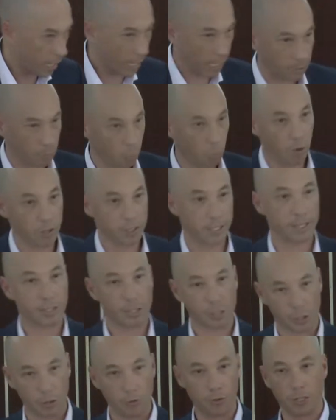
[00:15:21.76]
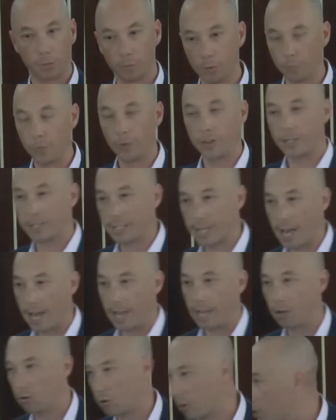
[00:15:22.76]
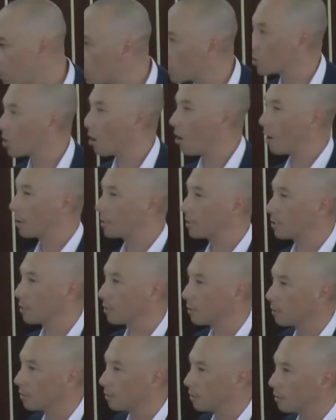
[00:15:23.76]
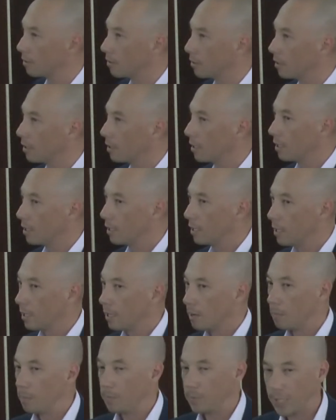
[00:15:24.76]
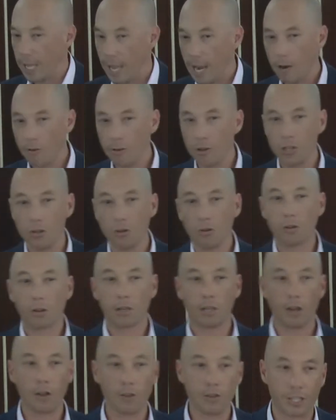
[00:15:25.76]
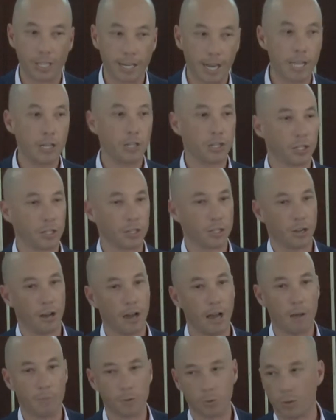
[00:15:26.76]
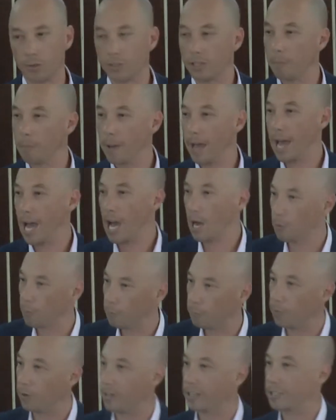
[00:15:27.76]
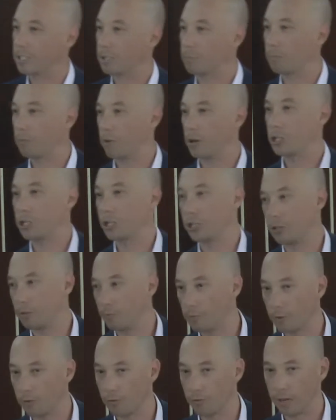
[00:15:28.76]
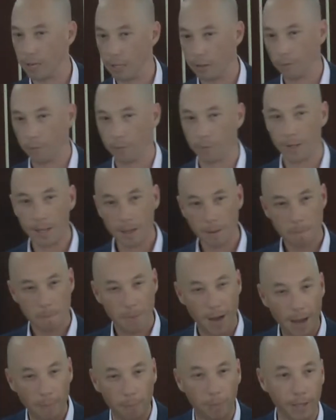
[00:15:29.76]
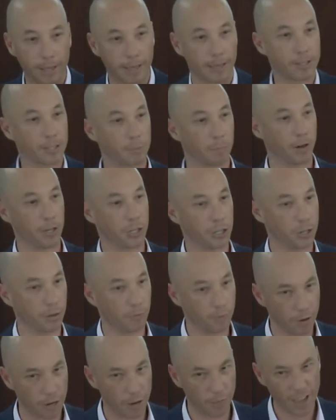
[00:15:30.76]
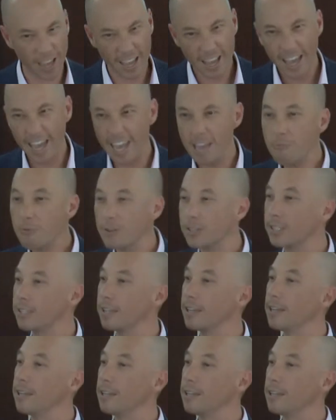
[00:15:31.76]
it wasn't suitable for the day or he was hot Tearing your clothes in ancient times was a powerful expression of grief, public expression of grief. He was